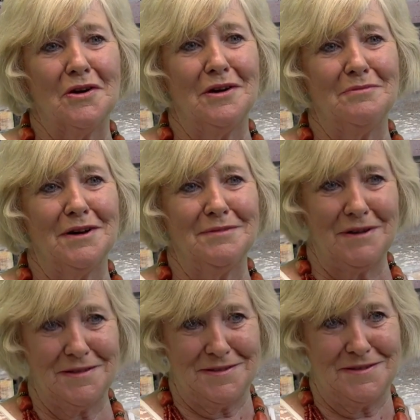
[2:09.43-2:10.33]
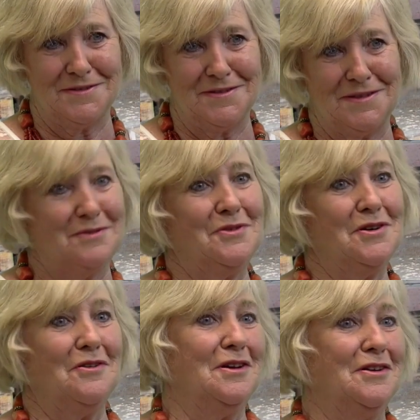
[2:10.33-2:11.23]
all my sisters, they were
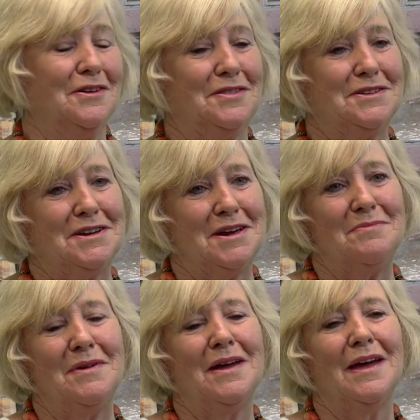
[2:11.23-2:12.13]
only all young at the time.